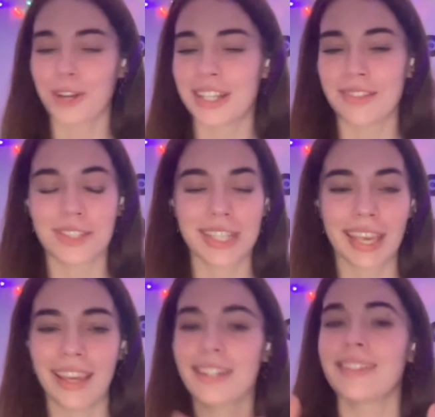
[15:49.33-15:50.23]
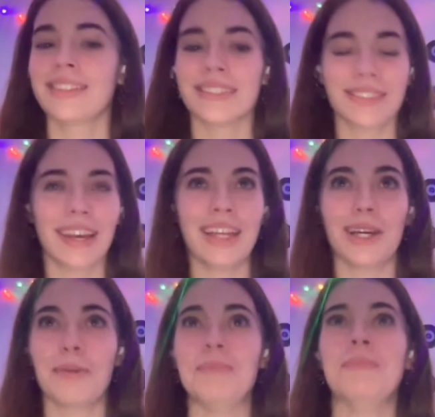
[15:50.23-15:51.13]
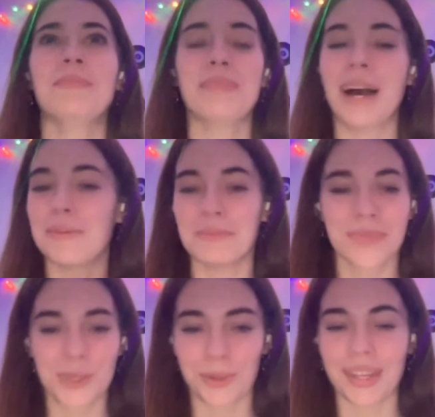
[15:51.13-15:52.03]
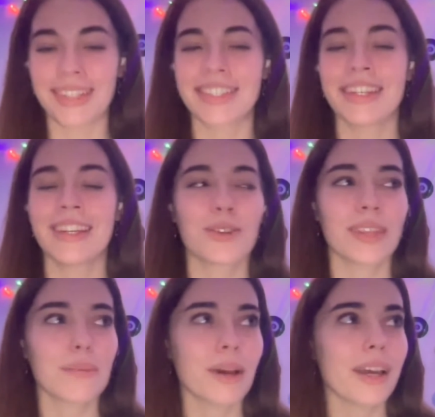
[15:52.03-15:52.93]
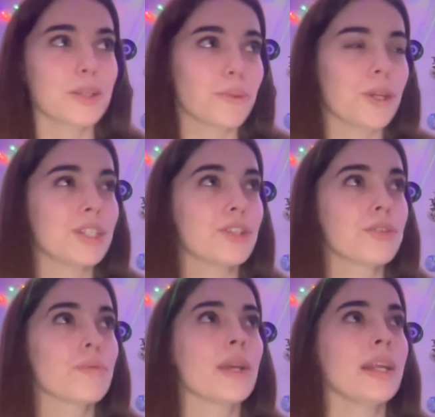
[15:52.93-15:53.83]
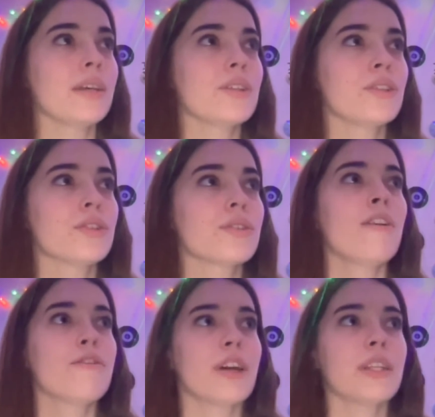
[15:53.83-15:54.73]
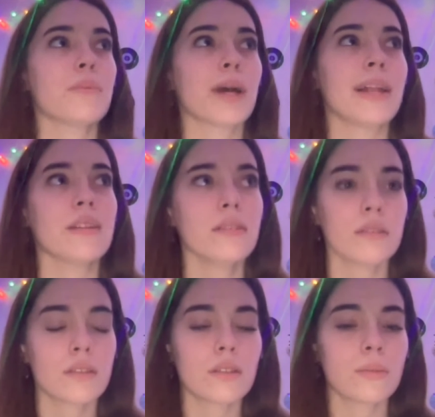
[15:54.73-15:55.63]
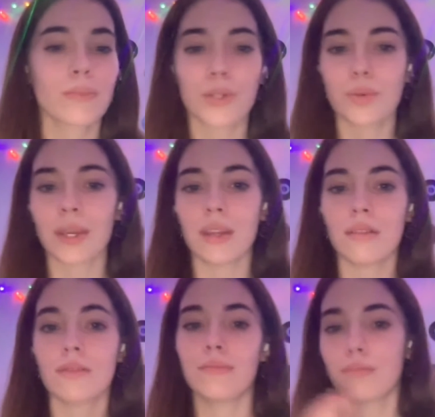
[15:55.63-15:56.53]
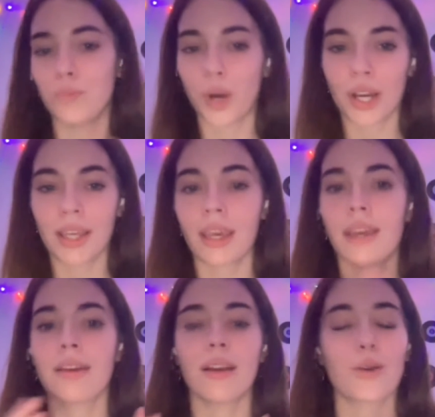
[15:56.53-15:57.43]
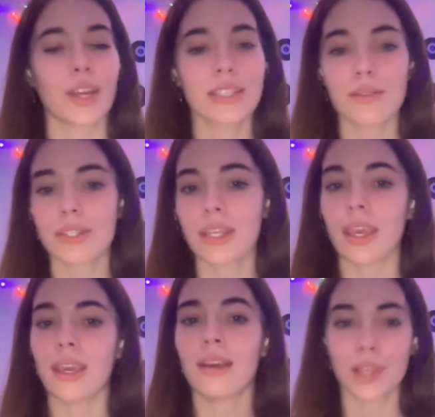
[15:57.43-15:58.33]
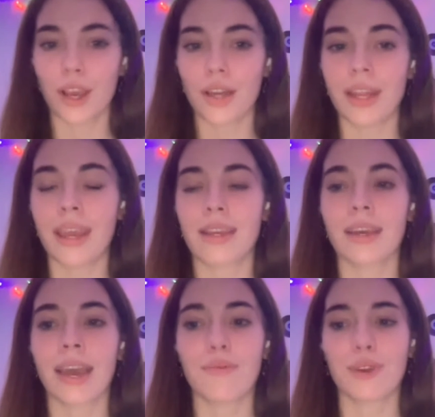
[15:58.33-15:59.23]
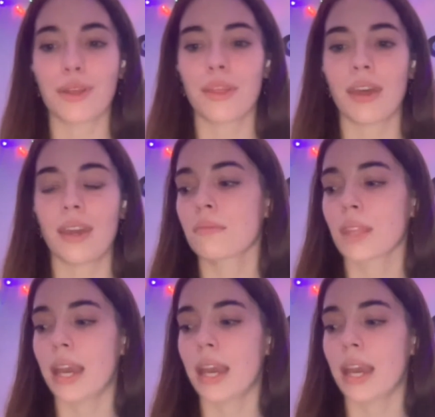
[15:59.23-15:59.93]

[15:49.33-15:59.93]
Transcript: creativity and i'm i'm sorted so i think my aspirations really are to just find a balance between working creativity learning everything